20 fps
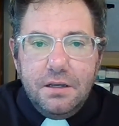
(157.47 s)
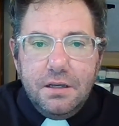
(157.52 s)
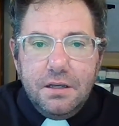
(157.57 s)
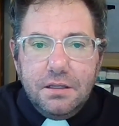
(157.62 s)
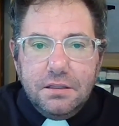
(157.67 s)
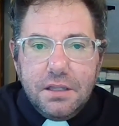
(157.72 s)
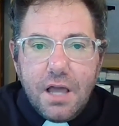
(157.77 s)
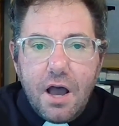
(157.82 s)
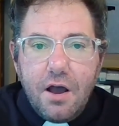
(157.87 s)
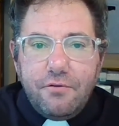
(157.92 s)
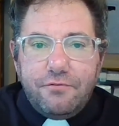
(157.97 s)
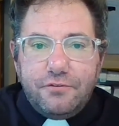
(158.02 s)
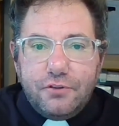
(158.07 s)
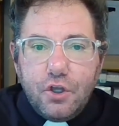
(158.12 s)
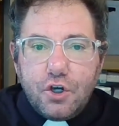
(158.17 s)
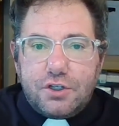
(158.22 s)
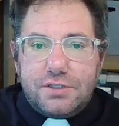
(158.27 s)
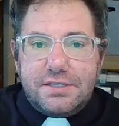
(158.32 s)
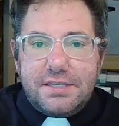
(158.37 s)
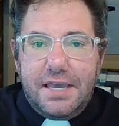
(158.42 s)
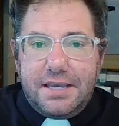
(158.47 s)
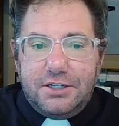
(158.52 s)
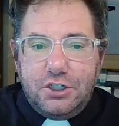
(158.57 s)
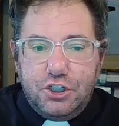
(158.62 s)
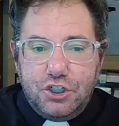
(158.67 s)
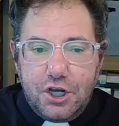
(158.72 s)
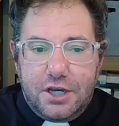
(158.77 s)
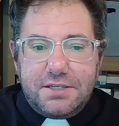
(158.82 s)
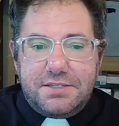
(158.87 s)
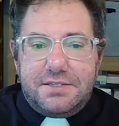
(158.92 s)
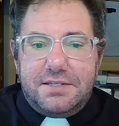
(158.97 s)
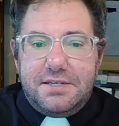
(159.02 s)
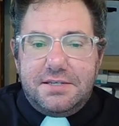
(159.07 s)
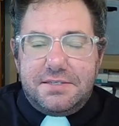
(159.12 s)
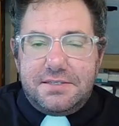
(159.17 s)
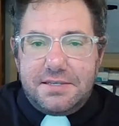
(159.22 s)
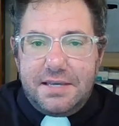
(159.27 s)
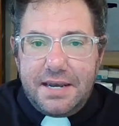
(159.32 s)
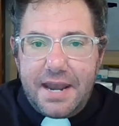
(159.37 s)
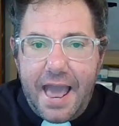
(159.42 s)
Love looks like
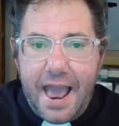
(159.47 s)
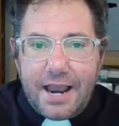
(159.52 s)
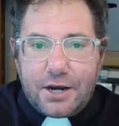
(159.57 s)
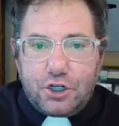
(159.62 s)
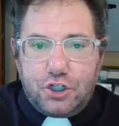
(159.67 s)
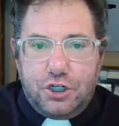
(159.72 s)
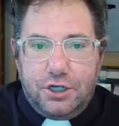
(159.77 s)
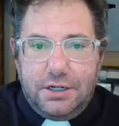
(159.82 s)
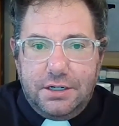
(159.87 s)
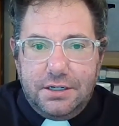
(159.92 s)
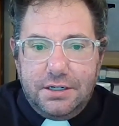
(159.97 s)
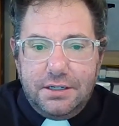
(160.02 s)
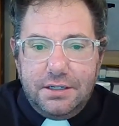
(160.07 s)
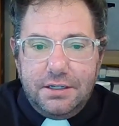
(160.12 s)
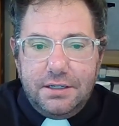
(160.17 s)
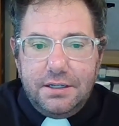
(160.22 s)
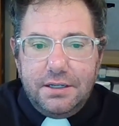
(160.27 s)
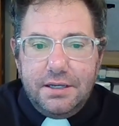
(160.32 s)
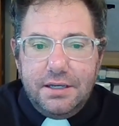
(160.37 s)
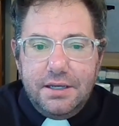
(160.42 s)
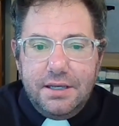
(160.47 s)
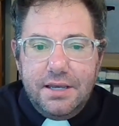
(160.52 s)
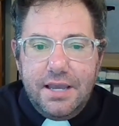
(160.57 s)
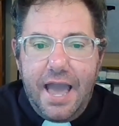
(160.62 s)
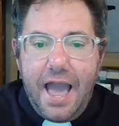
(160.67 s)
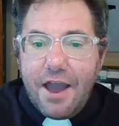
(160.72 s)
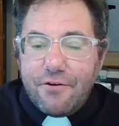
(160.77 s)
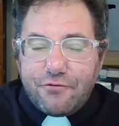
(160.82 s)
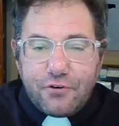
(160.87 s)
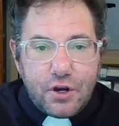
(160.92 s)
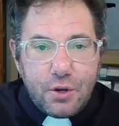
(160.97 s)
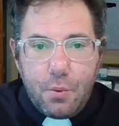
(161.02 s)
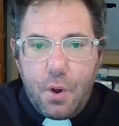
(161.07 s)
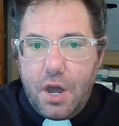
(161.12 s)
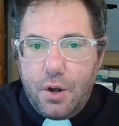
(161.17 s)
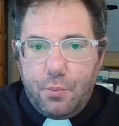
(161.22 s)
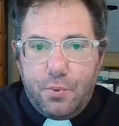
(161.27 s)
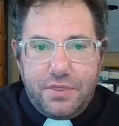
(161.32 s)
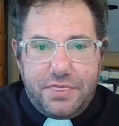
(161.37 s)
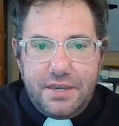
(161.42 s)
justice in action.
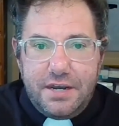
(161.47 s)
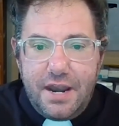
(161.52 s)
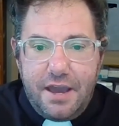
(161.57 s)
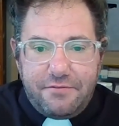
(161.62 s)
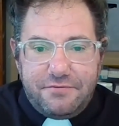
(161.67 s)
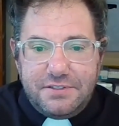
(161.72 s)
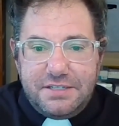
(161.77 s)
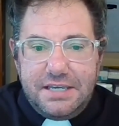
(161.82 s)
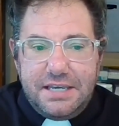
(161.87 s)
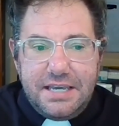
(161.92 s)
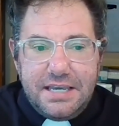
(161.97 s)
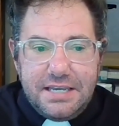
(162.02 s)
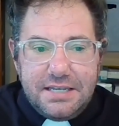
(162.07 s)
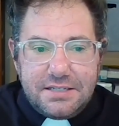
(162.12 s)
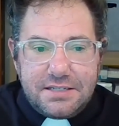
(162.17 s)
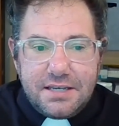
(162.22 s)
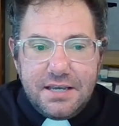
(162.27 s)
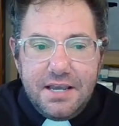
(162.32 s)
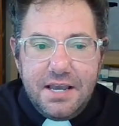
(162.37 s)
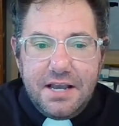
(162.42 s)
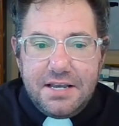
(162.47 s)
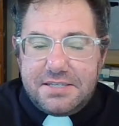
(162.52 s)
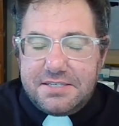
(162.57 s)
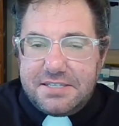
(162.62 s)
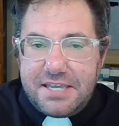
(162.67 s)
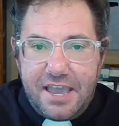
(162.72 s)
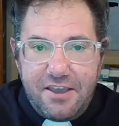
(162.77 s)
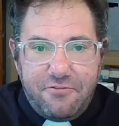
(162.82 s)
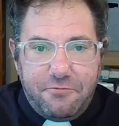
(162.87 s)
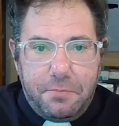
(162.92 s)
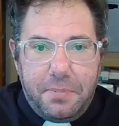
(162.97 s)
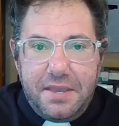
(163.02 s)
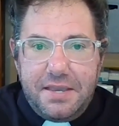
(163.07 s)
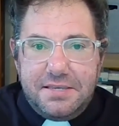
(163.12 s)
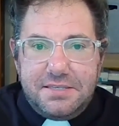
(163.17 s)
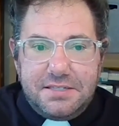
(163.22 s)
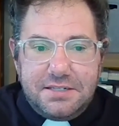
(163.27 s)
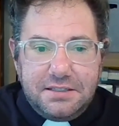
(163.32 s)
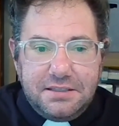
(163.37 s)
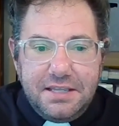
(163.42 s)
Everyone with enough to eat, a safe
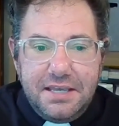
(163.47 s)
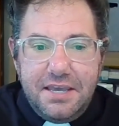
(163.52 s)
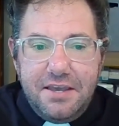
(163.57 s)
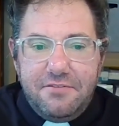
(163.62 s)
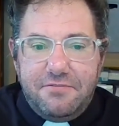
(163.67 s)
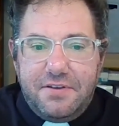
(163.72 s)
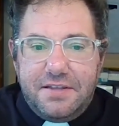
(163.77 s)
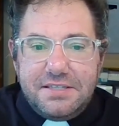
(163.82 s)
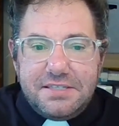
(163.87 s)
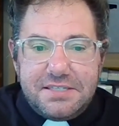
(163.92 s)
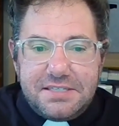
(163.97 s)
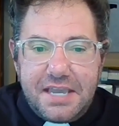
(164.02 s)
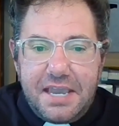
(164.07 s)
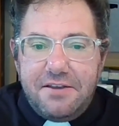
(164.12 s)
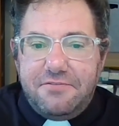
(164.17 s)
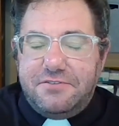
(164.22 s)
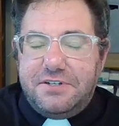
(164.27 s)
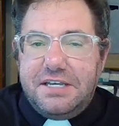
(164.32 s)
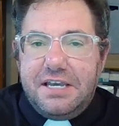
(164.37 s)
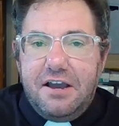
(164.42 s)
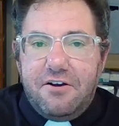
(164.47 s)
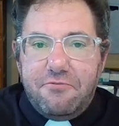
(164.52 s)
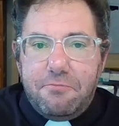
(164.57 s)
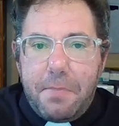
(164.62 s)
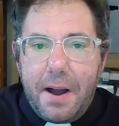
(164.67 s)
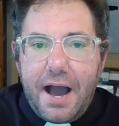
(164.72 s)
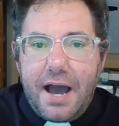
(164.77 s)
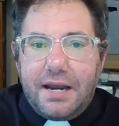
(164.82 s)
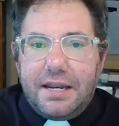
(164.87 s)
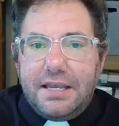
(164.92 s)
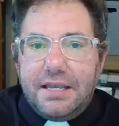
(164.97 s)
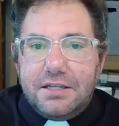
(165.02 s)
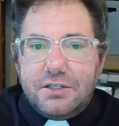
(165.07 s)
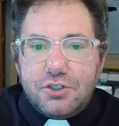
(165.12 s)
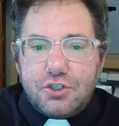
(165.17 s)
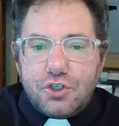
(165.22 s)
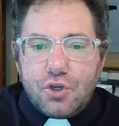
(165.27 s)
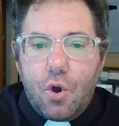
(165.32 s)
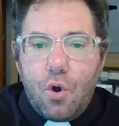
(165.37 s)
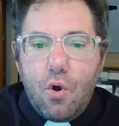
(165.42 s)
place to live, and safety of body
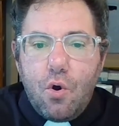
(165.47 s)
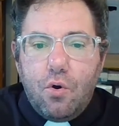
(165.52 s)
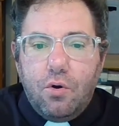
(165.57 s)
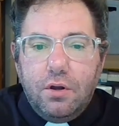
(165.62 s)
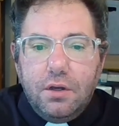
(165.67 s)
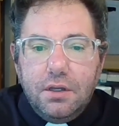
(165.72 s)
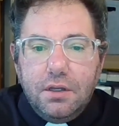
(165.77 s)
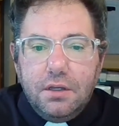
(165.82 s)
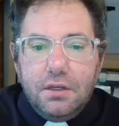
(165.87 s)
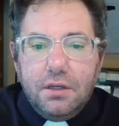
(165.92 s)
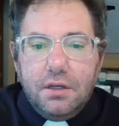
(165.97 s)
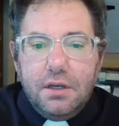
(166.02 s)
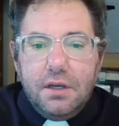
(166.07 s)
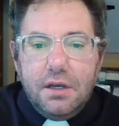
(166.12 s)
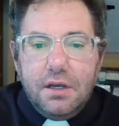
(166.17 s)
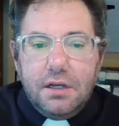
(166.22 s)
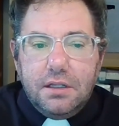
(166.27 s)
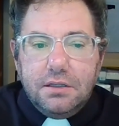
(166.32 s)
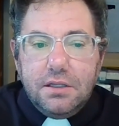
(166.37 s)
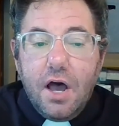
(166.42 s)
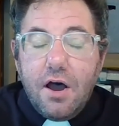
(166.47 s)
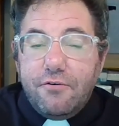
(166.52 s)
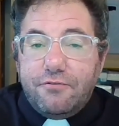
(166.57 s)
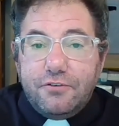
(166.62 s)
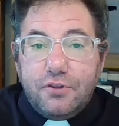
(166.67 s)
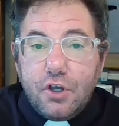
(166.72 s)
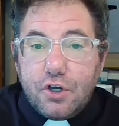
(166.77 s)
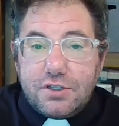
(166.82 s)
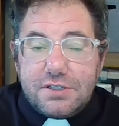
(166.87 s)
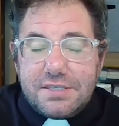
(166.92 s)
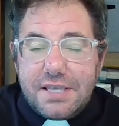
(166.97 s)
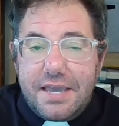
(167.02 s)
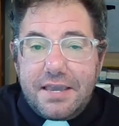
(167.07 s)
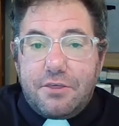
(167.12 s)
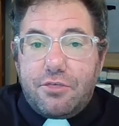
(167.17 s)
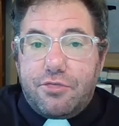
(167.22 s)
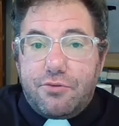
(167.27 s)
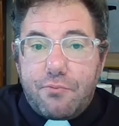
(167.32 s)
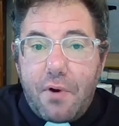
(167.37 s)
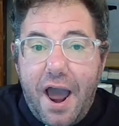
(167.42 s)
and soul. Love looks
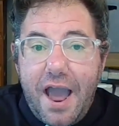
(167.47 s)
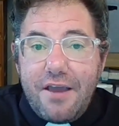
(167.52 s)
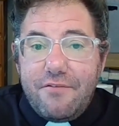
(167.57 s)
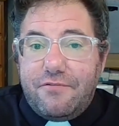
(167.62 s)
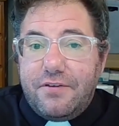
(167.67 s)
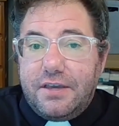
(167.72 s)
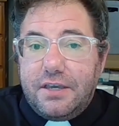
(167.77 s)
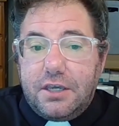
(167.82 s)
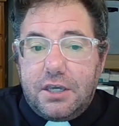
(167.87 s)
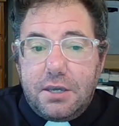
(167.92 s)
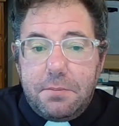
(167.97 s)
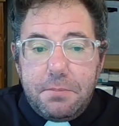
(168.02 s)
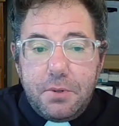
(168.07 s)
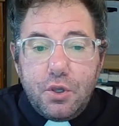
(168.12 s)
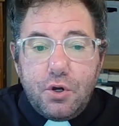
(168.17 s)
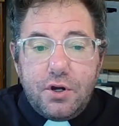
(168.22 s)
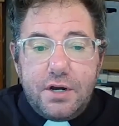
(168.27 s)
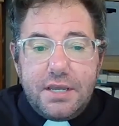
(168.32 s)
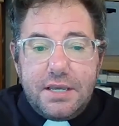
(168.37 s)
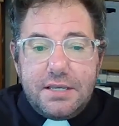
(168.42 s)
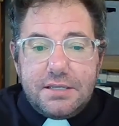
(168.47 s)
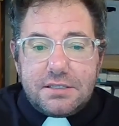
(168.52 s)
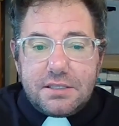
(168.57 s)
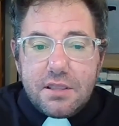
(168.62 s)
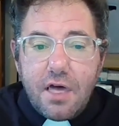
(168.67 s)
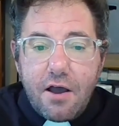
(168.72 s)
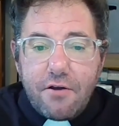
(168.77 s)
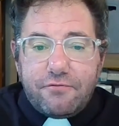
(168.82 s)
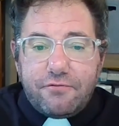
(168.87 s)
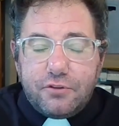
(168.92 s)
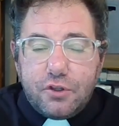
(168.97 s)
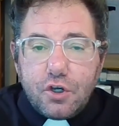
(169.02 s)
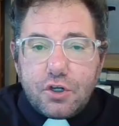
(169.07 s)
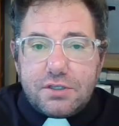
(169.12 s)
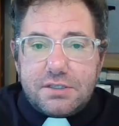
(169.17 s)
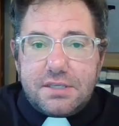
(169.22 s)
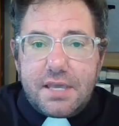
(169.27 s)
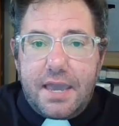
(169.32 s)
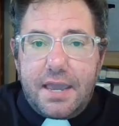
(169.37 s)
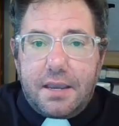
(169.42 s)
like thriving communities. Love
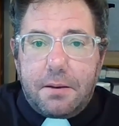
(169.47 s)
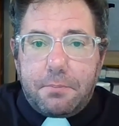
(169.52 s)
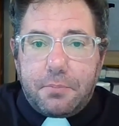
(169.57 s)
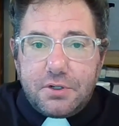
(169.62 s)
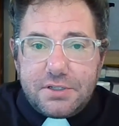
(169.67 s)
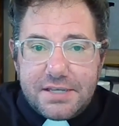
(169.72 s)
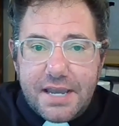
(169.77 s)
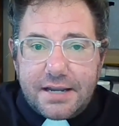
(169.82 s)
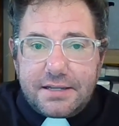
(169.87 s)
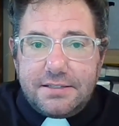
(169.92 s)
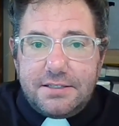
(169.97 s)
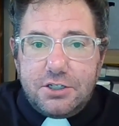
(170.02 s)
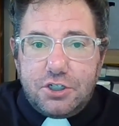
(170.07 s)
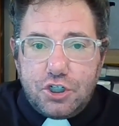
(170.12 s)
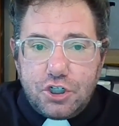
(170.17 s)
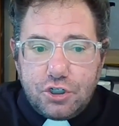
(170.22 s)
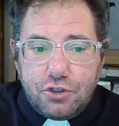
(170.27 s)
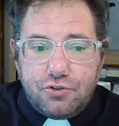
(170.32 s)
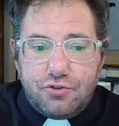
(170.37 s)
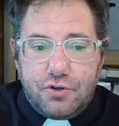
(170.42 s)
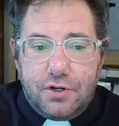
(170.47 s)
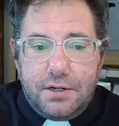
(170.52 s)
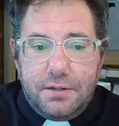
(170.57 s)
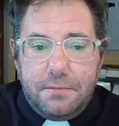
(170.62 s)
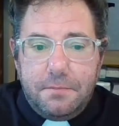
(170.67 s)
looks like protected children.